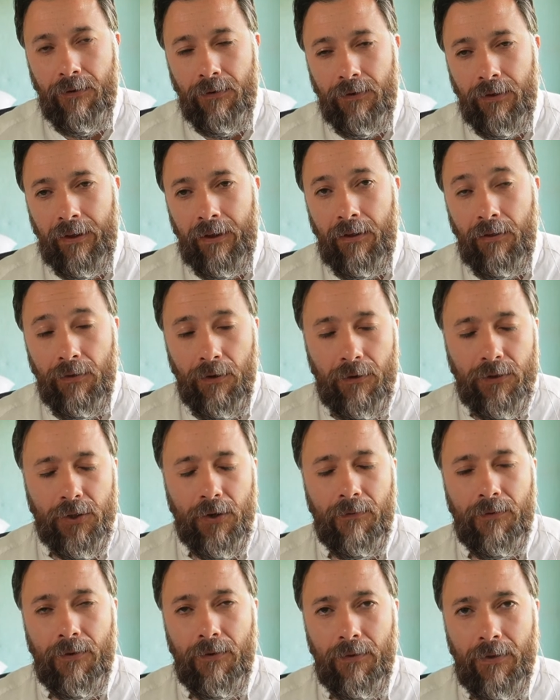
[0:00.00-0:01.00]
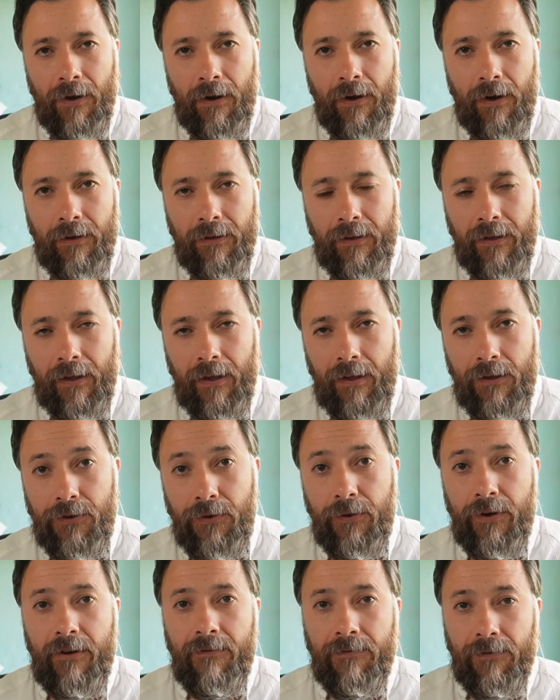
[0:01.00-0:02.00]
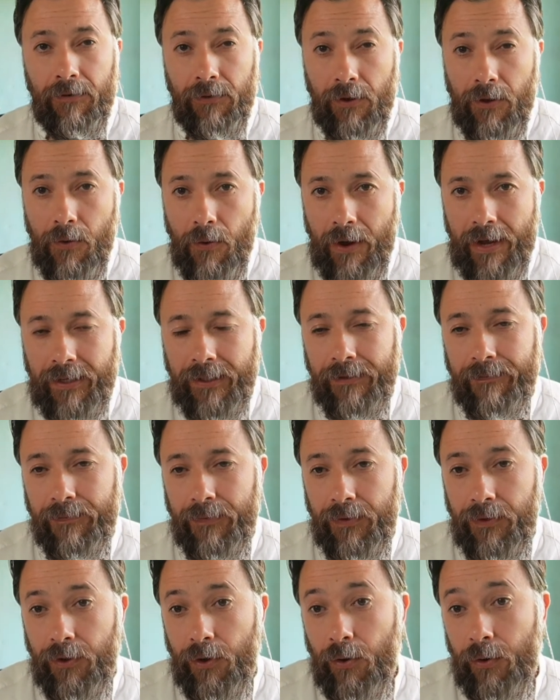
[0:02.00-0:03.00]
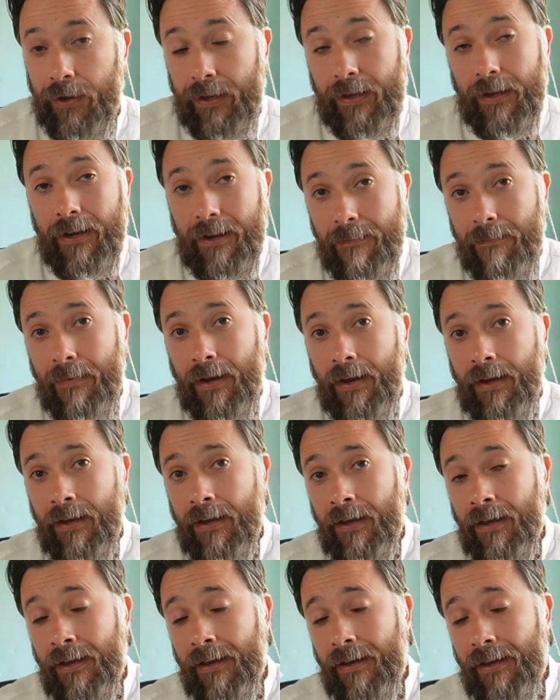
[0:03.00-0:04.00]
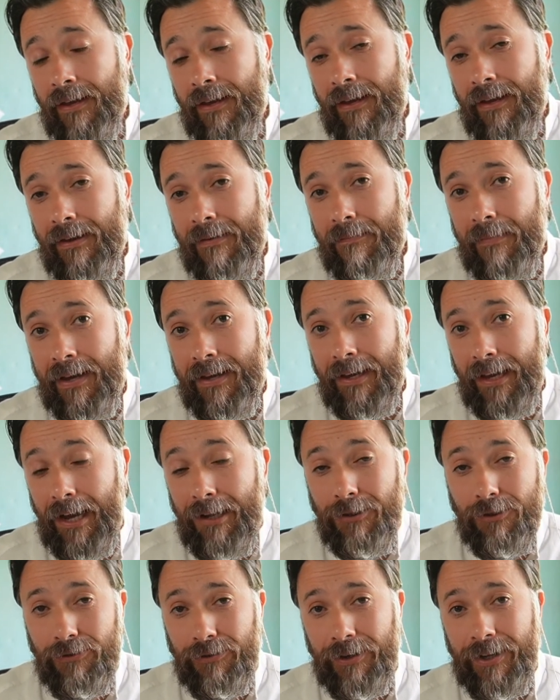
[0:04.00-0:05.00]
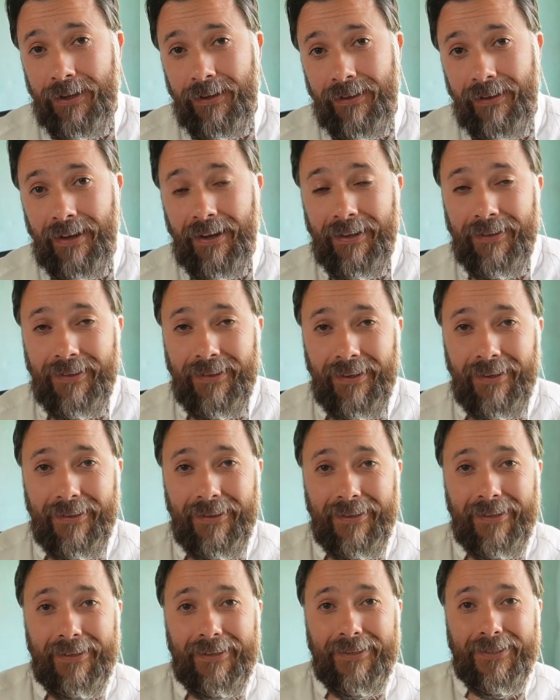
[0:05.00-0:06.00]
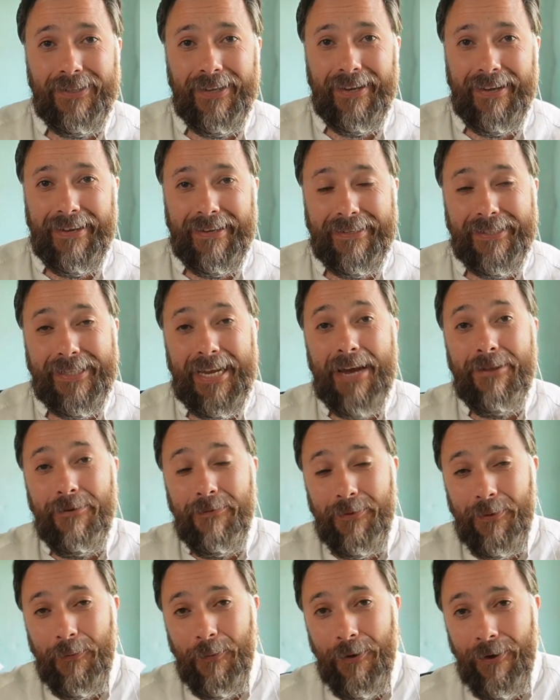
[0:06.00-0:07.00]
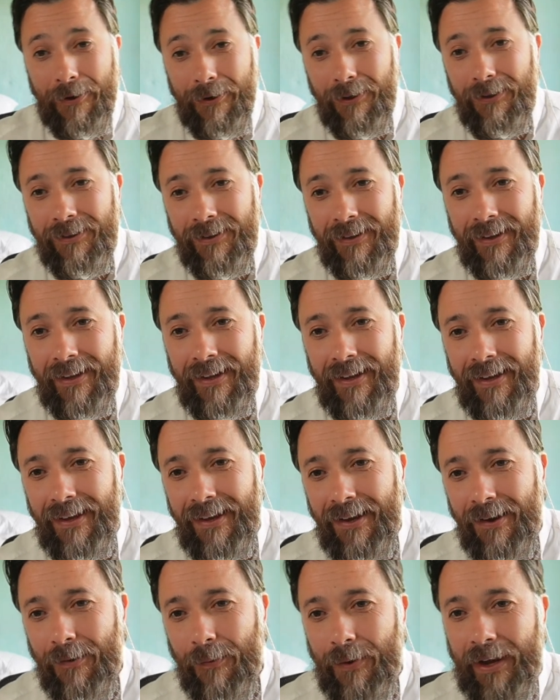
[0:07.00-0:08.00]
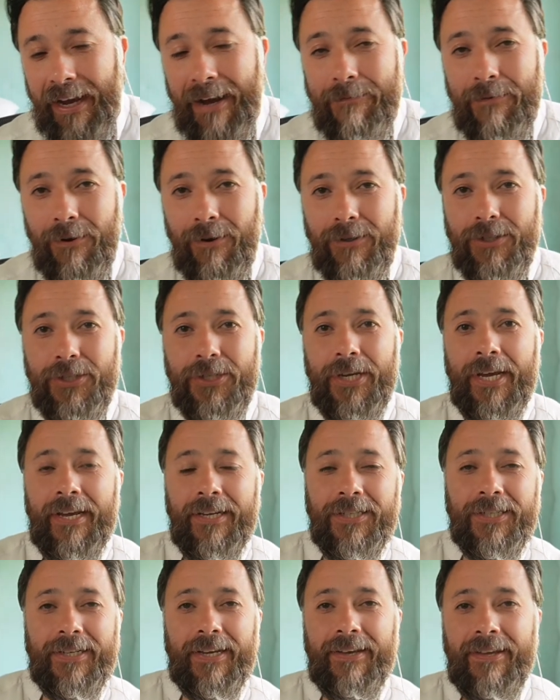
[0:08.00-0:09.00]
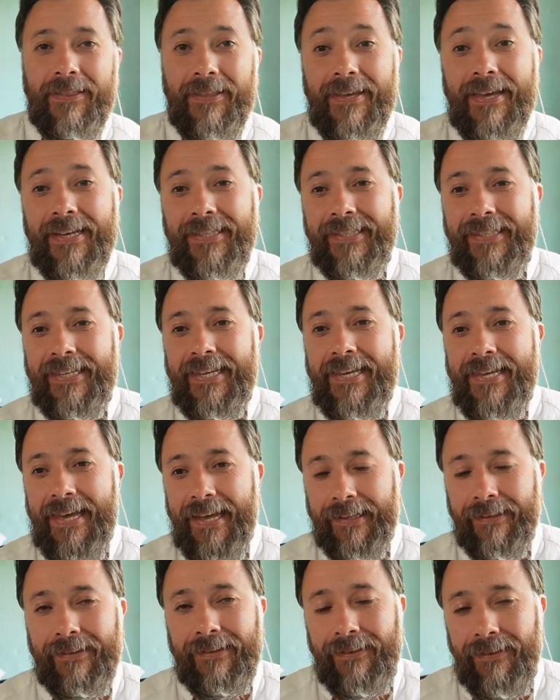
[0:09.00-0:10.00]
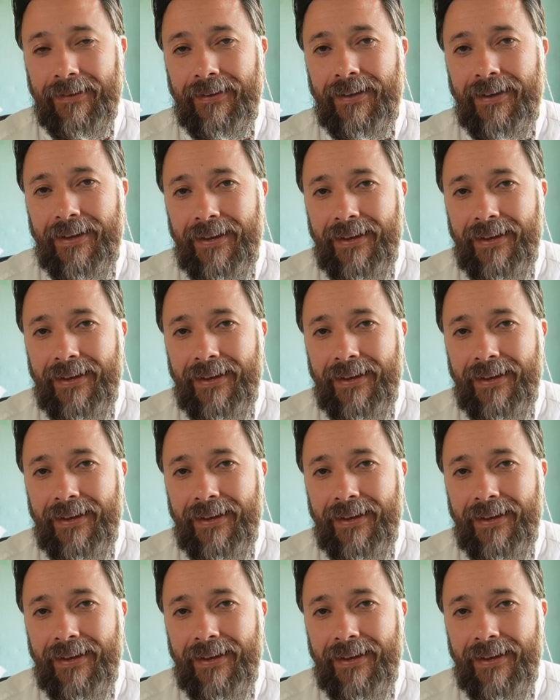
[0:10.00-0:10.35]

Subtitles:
for those of you that are joining from the US. You know, here in my country and in this side of the world, we have not changed DST yet.